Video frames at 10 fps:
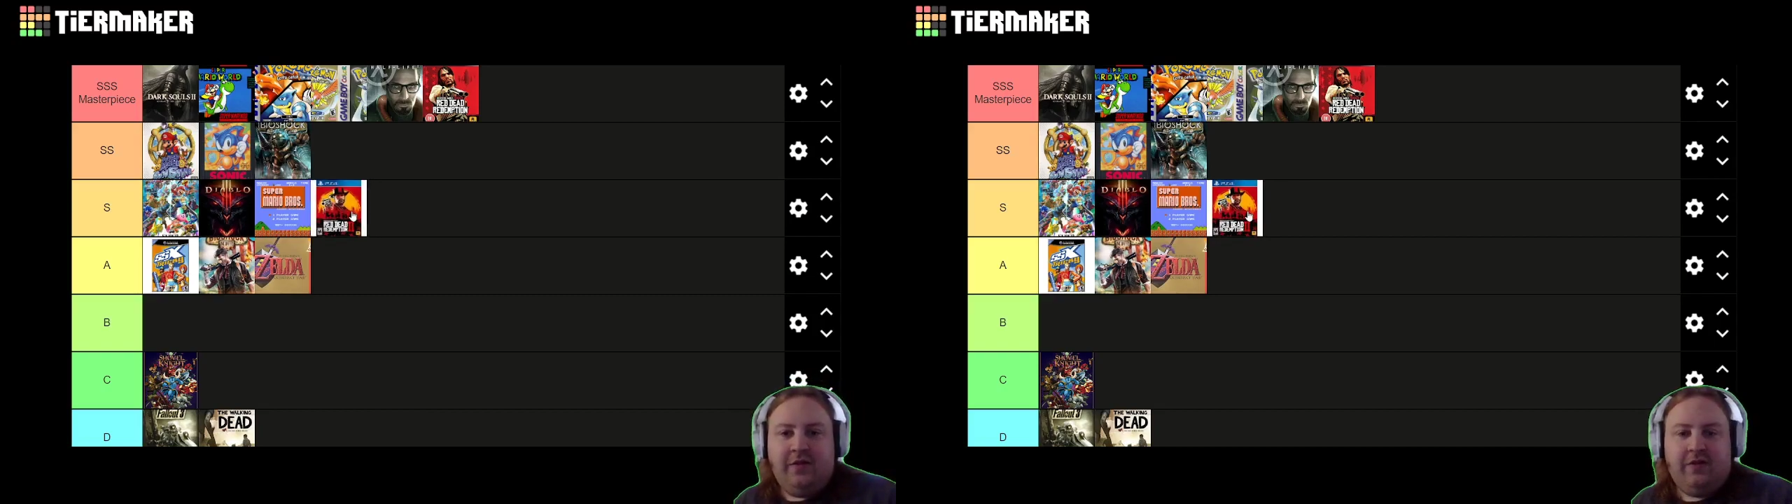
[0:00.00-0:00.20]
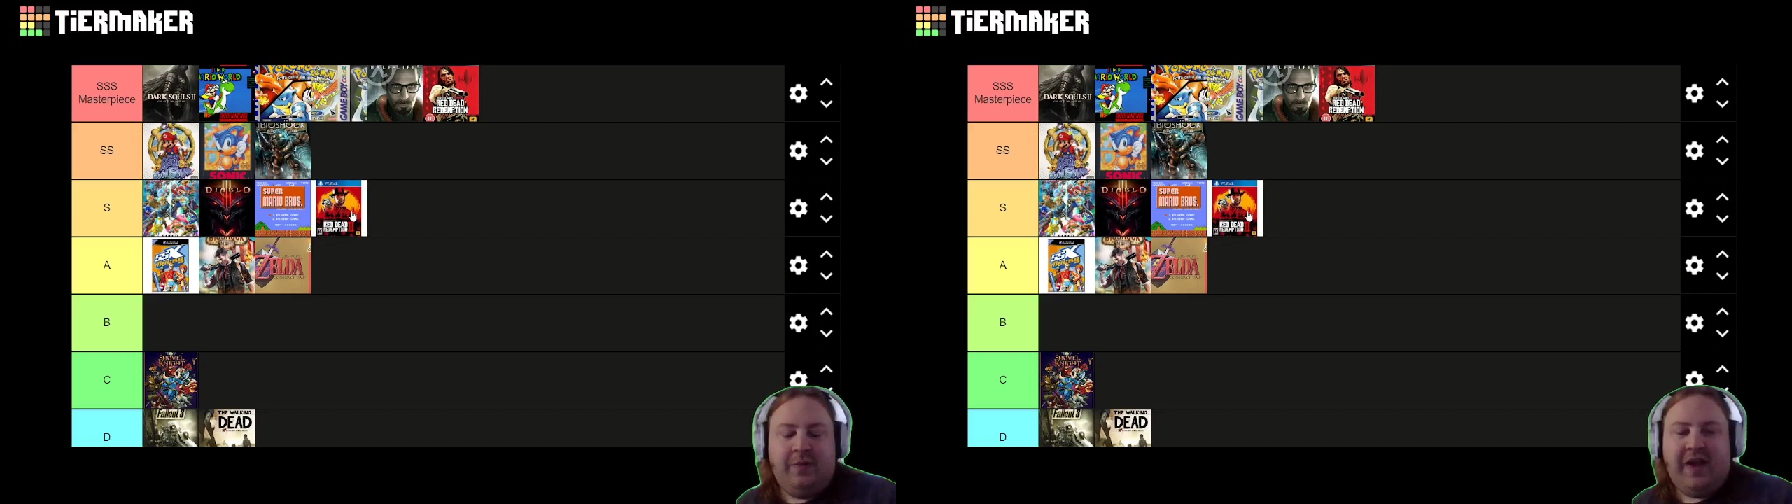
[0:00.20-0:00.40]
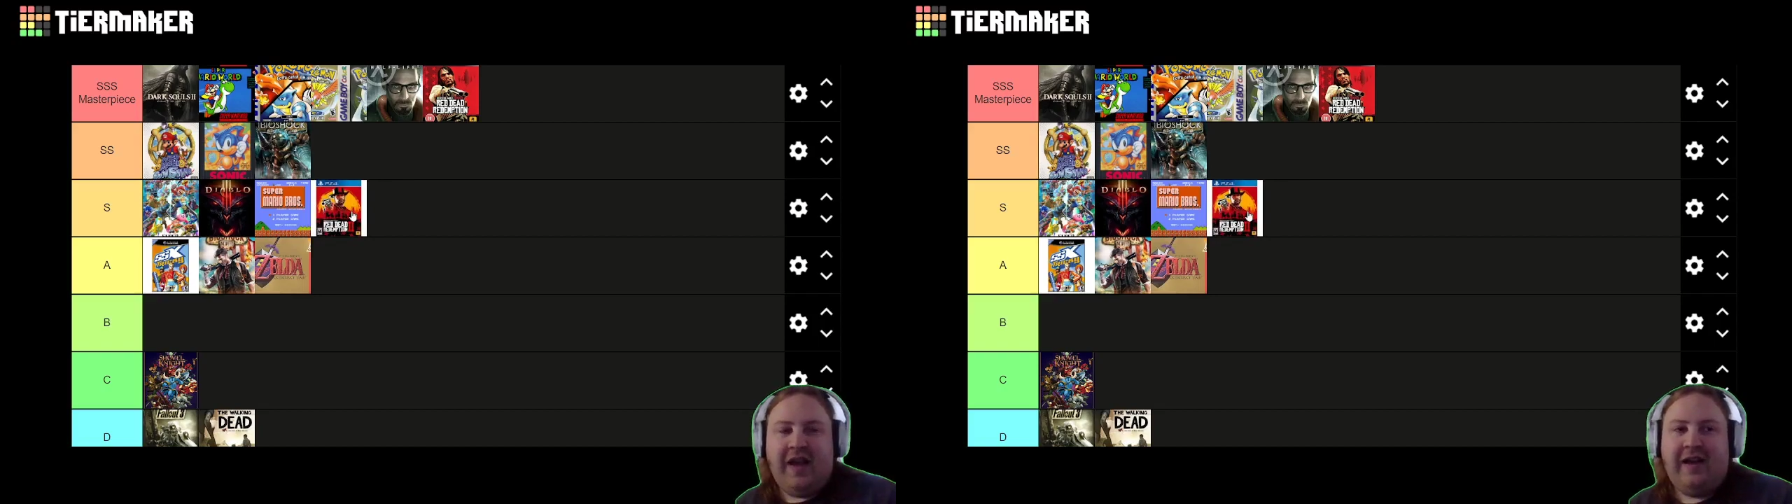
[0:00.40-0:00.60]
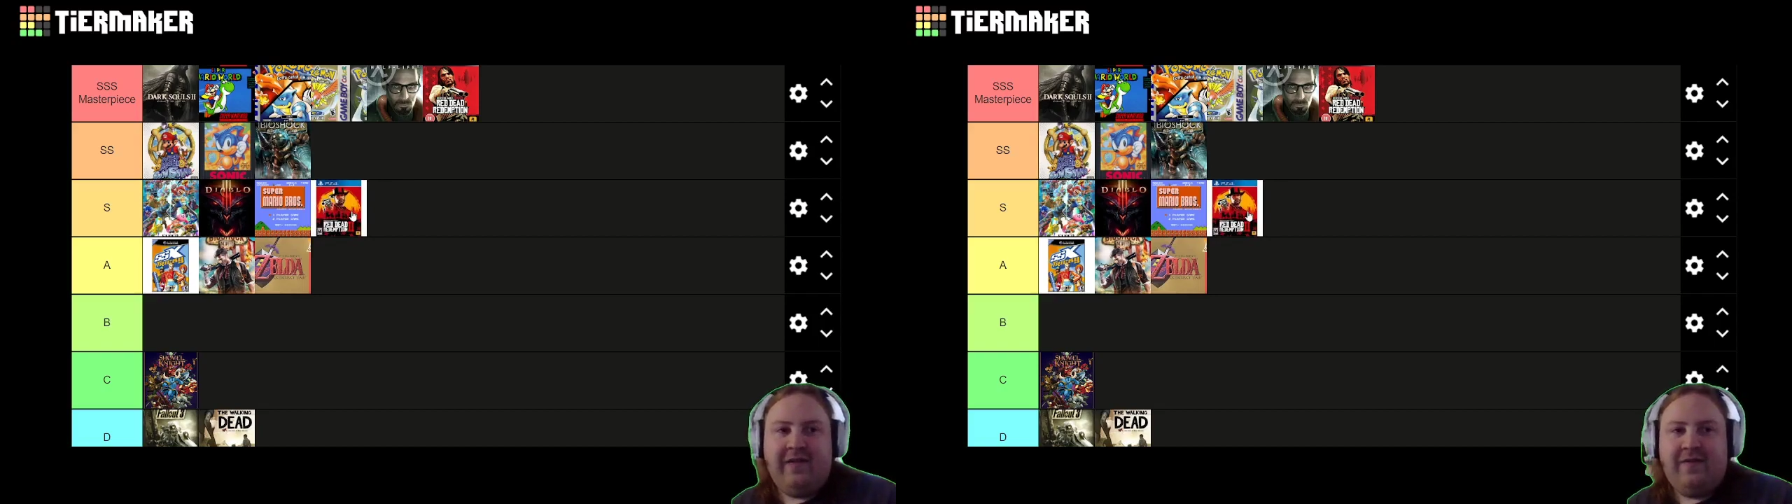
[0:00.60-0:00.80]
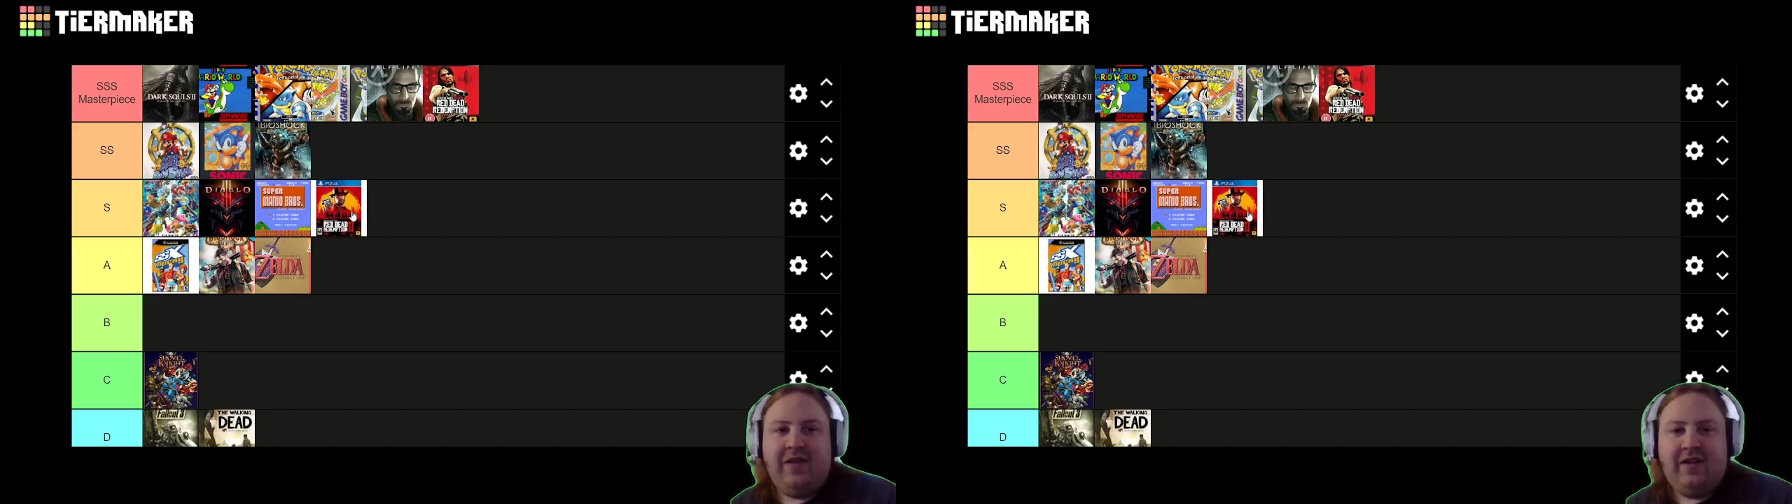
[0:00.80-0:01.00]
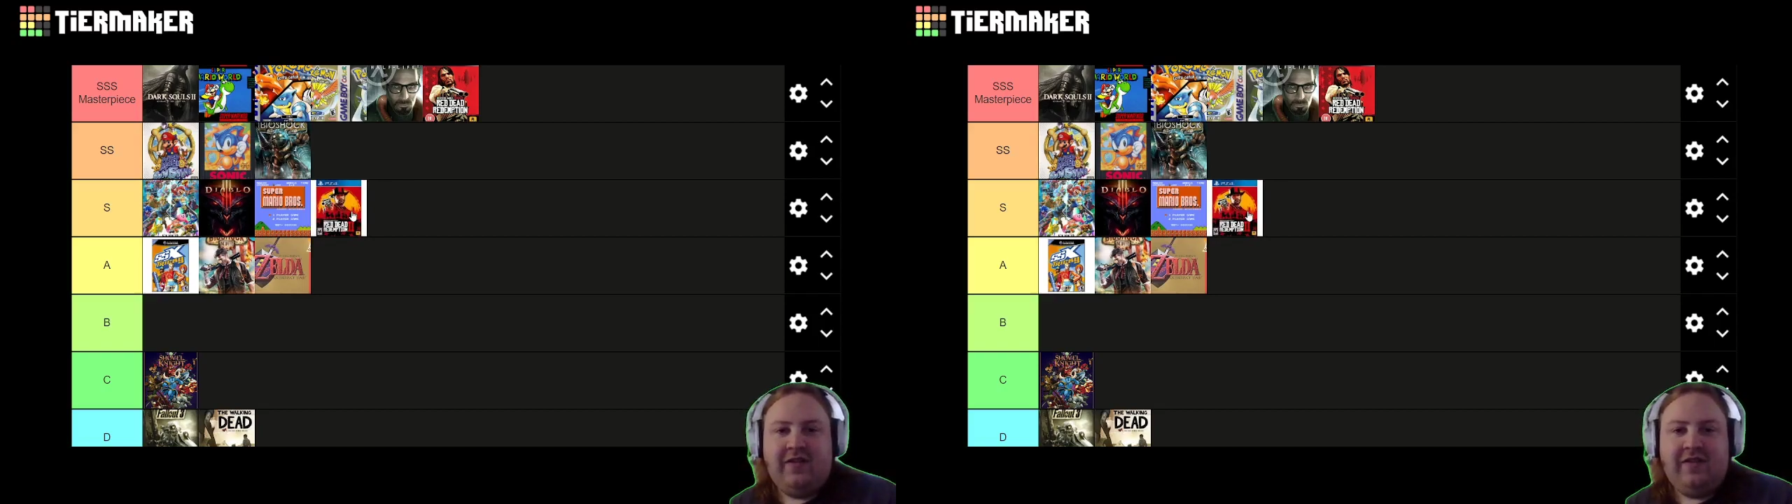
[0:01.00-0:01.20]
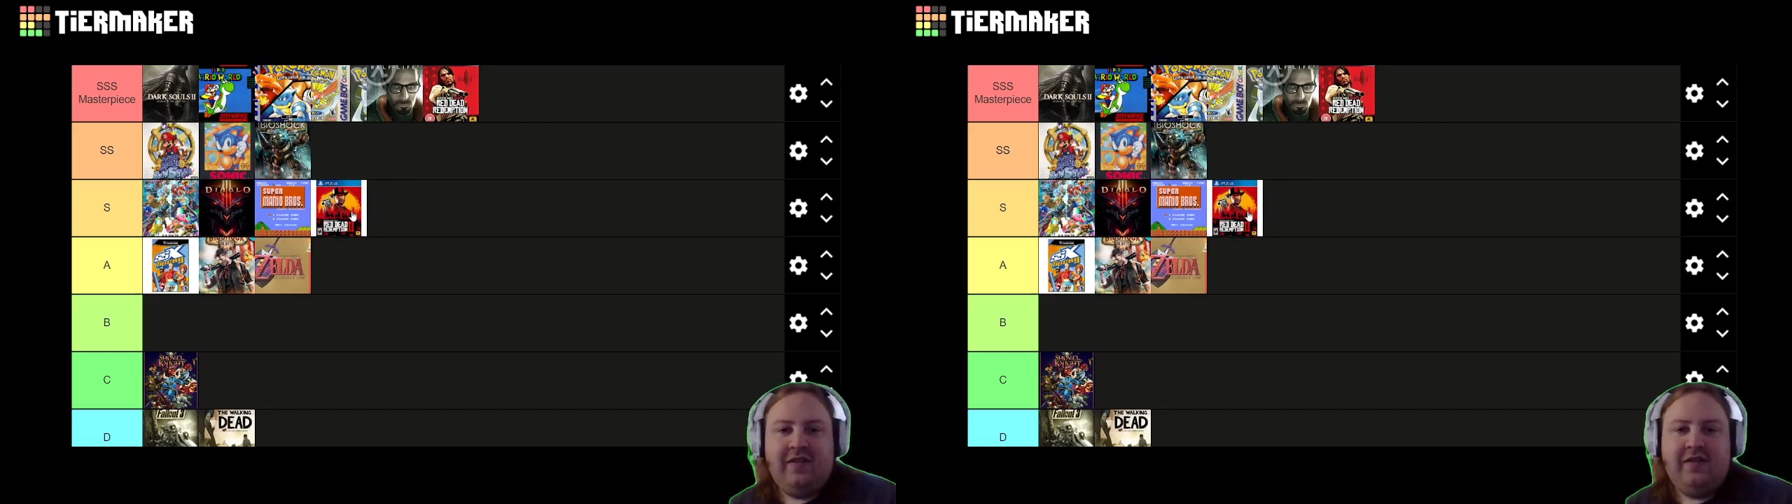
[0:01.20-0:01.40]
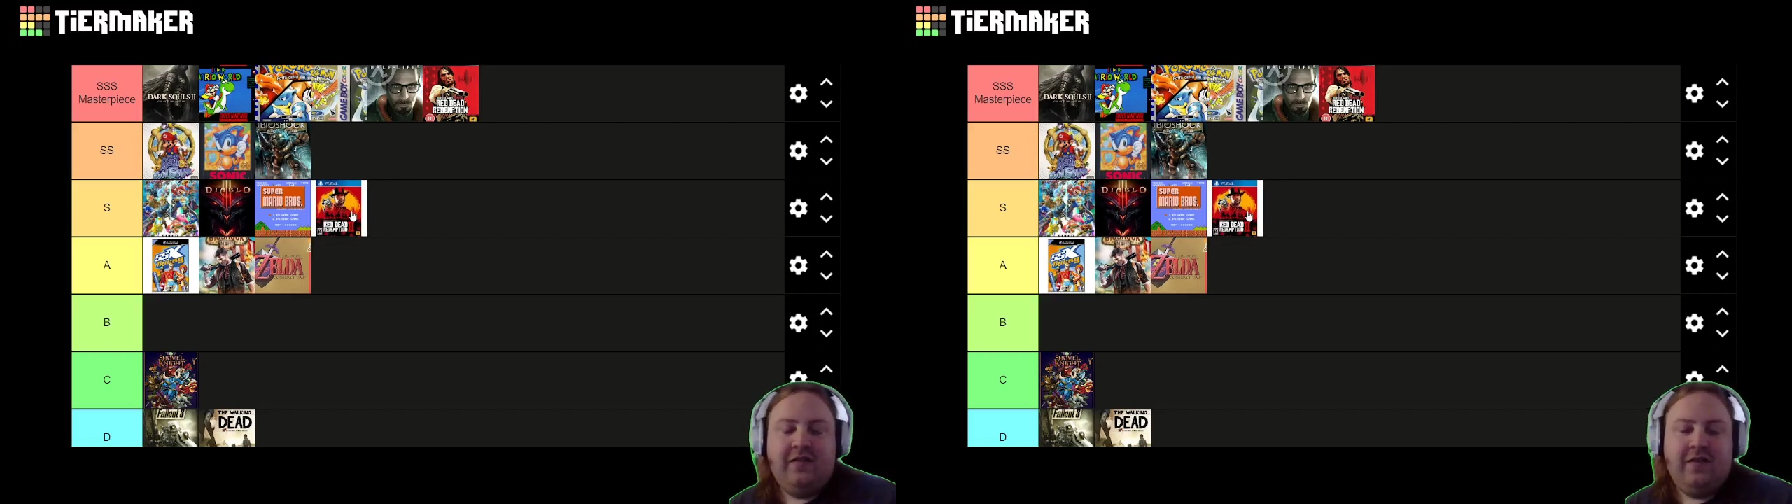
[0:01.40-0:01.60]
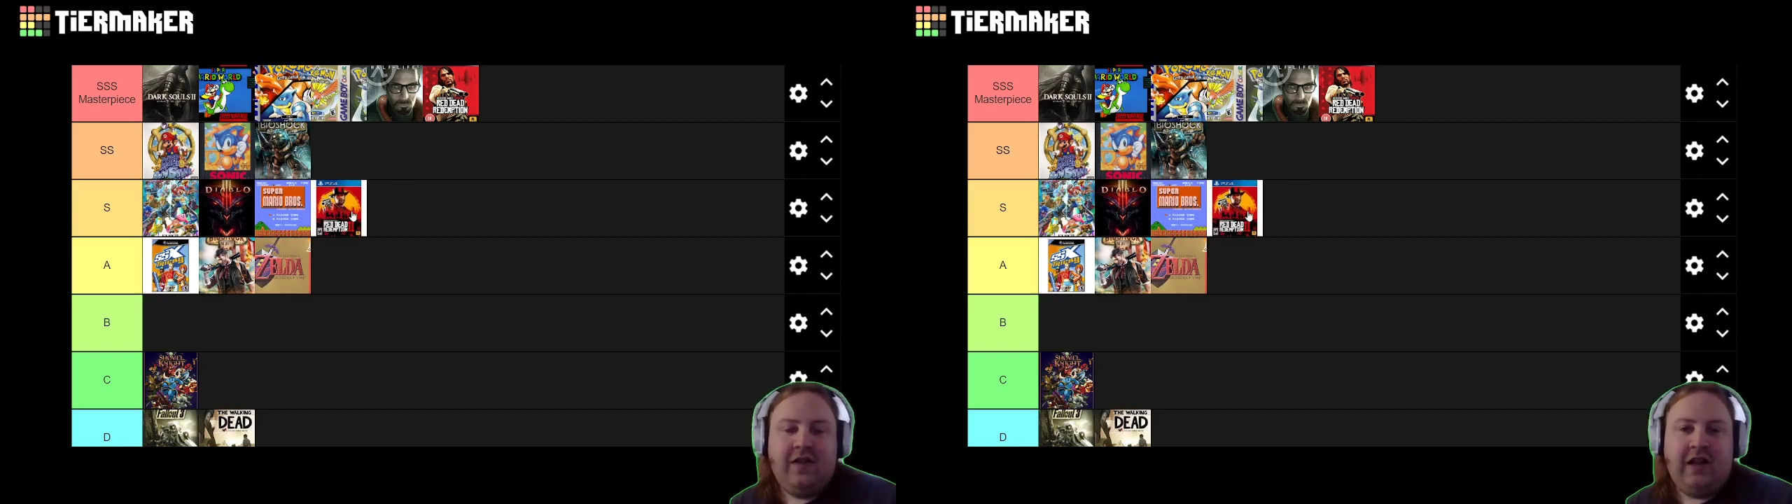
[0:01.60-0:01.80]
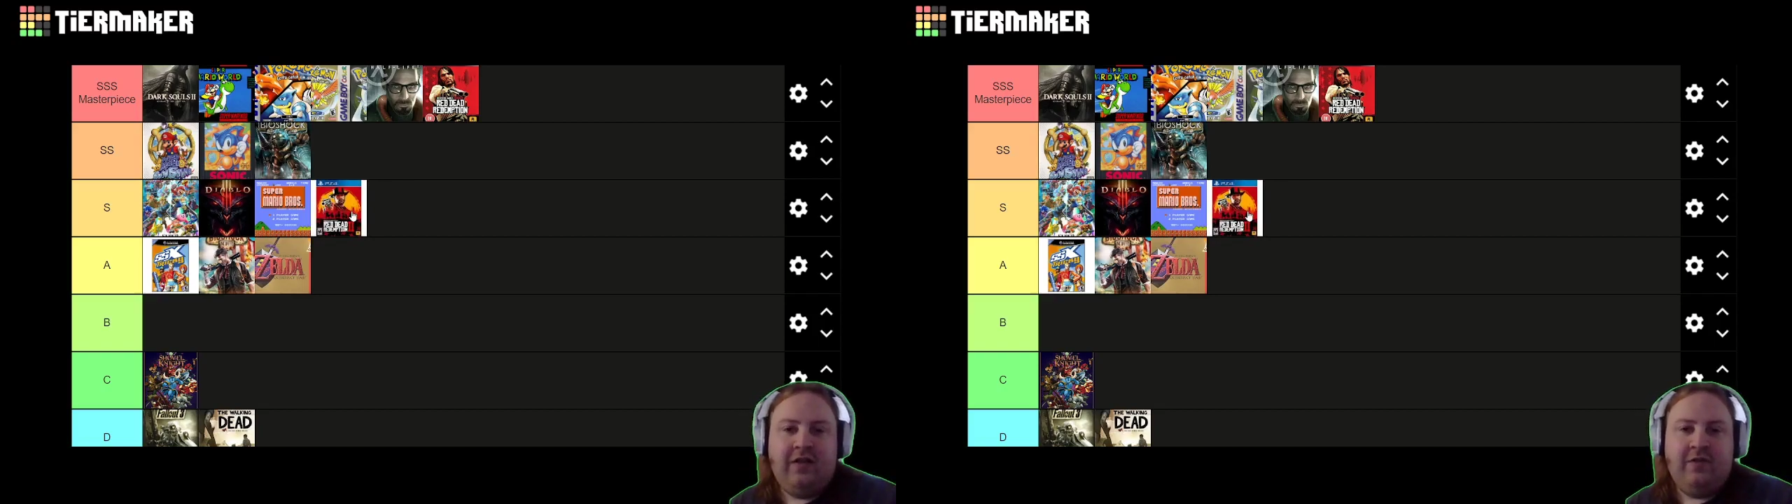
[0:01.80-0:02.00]
repetitiveness
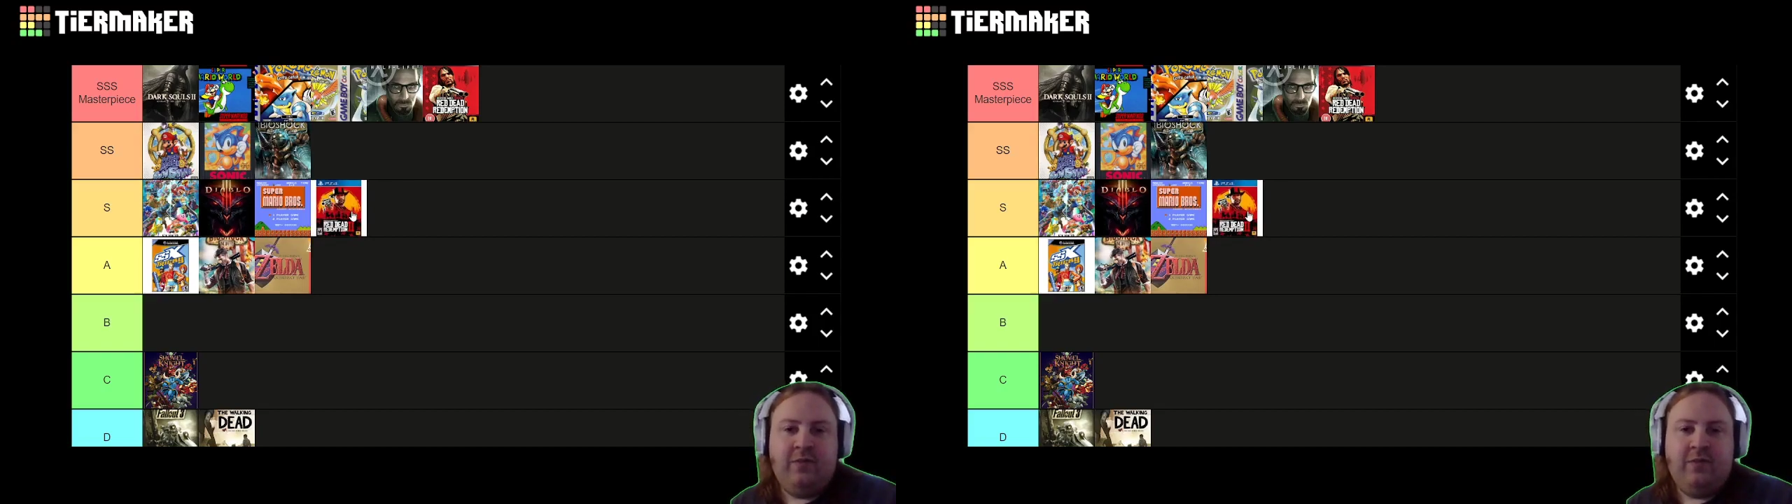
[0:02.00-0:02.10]
in